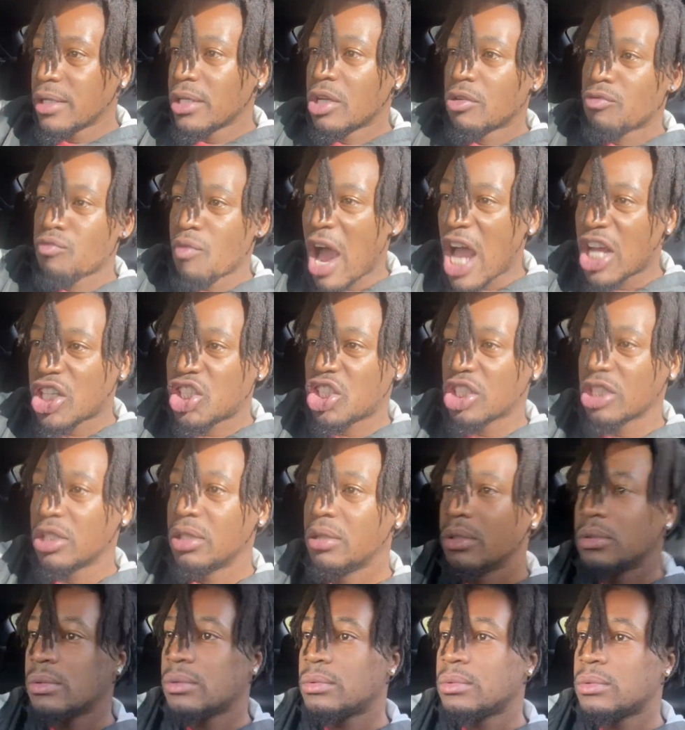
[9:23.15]
Russia,
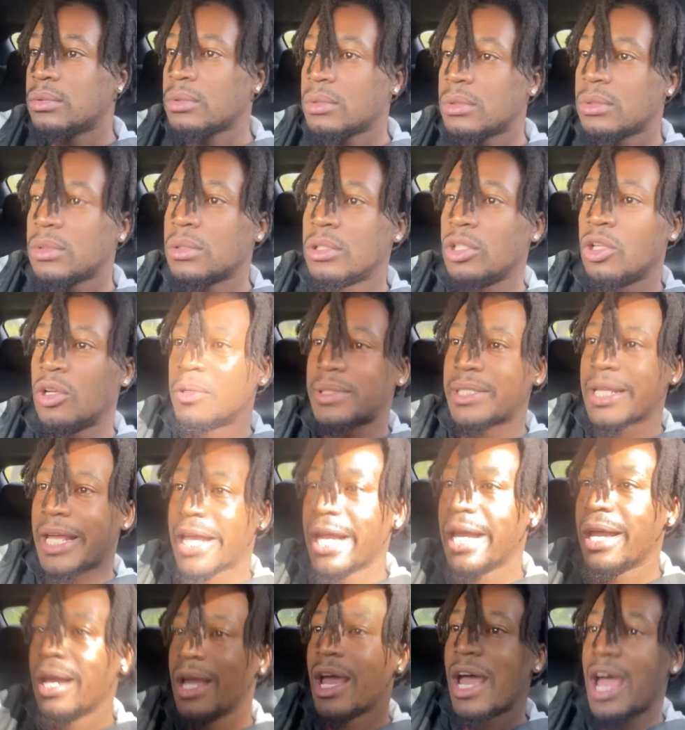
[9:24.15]
know what I'm saying?